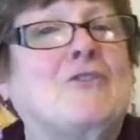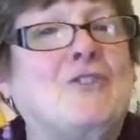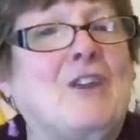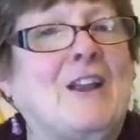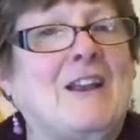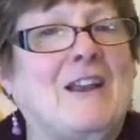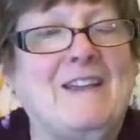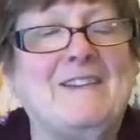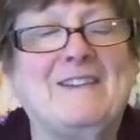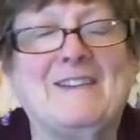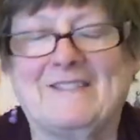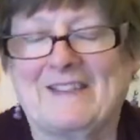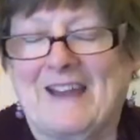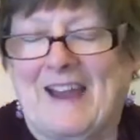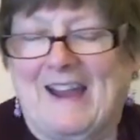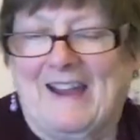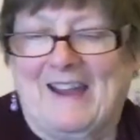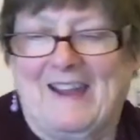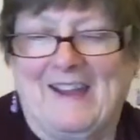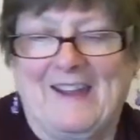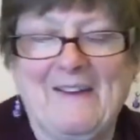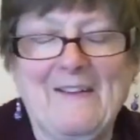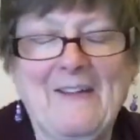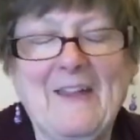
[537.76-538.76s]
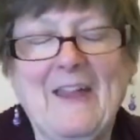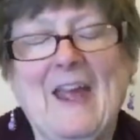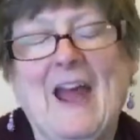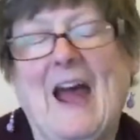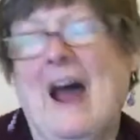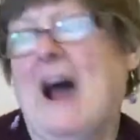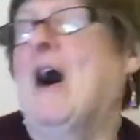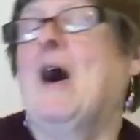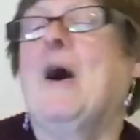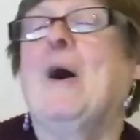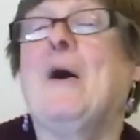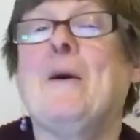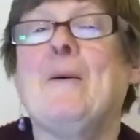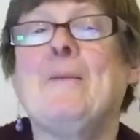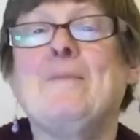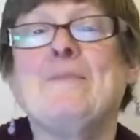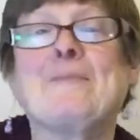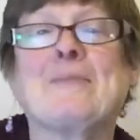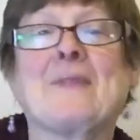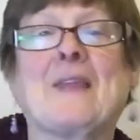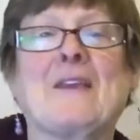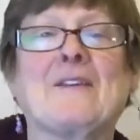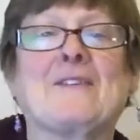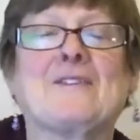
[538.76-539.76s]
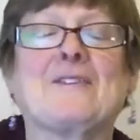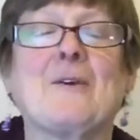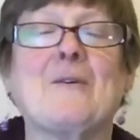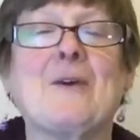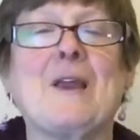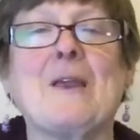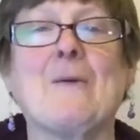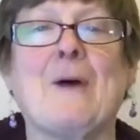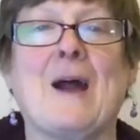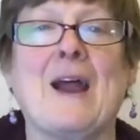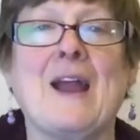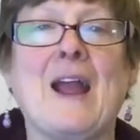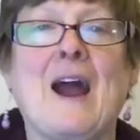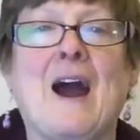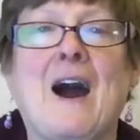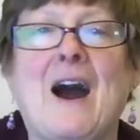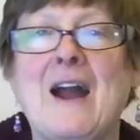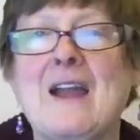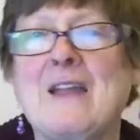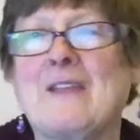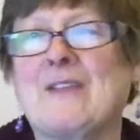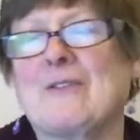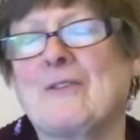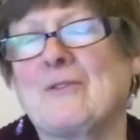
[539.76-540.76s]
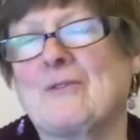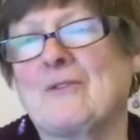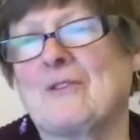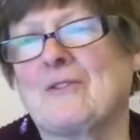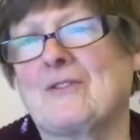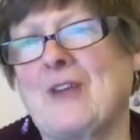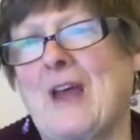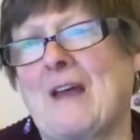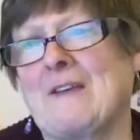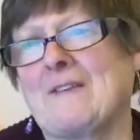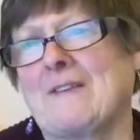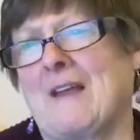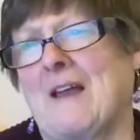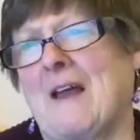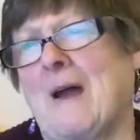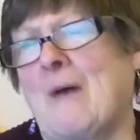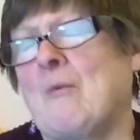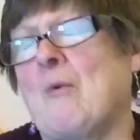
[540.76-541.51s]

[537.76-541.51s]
chilly today. So anyway, I thought, as I